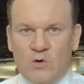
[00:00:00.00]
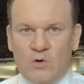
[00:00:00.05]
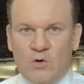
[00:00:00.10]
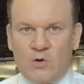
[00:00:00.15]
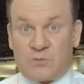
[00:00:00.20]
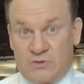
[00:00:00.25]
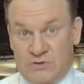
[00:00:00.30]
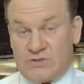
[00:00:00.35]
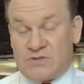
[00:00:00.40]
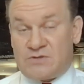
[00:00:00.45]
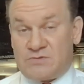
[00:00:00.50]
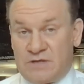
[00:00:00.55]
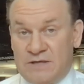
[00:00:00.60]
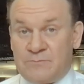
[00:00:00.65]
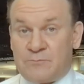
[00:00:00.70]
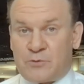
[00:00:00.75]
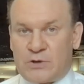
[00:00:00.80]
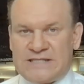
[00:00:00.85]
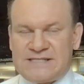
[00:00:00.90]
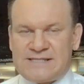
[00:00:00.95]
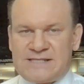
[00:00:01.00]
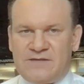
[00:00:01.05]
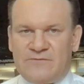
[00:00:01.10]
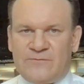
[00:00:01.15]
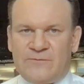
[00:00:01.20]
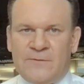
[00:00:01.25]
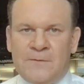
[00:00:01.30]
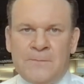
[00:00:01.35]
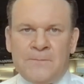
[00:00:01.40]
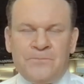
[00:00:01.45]
was
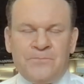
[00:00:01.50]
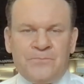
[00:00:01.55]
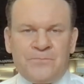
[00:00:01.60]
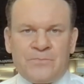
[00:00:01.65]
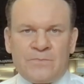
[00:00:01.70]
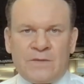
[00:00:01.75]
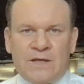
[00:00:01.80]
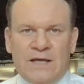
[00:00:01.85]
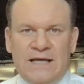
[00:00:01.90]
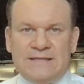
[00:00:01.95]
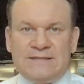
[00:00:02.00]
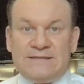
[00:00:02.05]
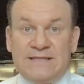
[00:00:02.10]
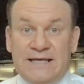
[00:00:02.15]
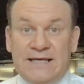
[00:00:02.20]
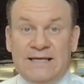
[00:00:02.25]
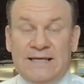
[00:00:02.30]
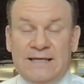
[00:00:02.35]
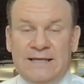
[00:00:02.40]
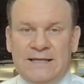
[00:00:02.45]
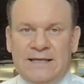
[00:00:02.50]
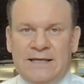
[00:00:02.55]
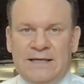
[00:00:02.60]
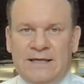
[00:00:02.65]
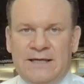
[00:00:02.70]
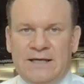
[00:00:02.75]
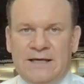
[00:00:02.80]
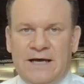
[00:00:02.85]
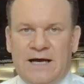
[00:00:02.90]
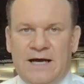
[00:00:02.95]
impressive. And then
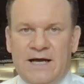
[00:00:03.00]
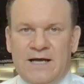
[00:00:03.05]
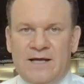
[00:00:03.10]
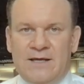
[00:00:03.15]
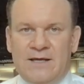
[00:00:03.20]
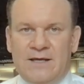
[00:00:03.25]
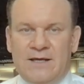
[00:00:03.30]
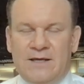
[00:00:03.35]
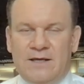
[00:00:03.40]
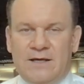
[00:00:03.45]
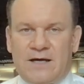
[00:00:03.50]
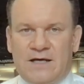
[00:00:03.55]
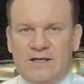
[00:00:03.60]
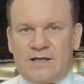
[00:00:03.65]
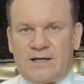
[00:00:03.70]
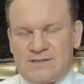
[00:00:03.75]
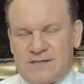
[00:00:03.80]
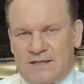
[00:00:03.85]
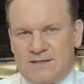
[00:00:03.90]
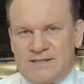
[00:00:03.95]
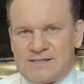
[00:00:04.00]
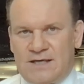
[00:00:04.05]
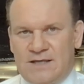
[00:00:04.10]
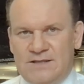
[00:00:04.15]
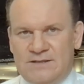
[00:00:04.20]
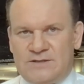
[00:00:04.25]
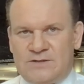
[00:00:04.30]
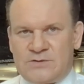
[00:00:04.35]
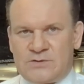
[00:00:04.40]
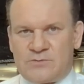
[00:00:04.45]
I
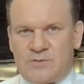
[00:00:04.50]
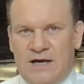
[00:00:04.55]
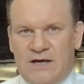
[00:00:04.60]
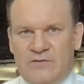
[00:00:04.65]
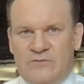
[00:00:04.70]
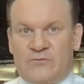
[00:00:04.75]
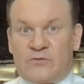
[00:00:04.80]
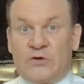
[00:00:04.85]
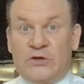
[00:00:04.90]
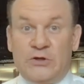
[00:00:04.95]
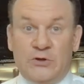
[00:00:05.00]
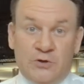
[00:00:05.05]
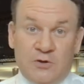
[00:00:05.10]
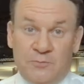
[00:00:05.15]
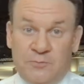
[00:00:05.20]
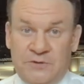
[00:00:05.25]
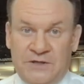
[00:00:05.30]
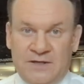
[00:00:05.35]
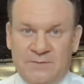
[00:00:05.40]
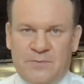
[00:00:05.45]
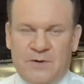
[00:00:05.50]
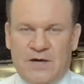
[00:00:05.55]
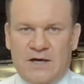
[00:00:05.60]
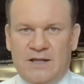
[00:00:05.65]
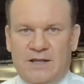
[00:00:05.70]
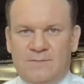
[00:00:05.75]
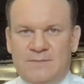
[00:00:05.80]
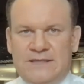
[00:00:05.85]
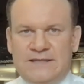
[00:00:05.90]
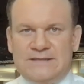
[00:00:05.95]
decided to run for the European
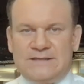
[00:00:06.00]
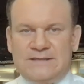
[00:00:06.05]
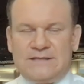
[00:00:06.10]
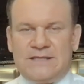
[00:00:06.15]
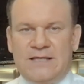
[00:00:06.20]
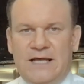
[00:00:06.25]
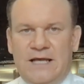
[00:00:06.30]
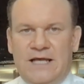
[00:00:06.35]
Parliament,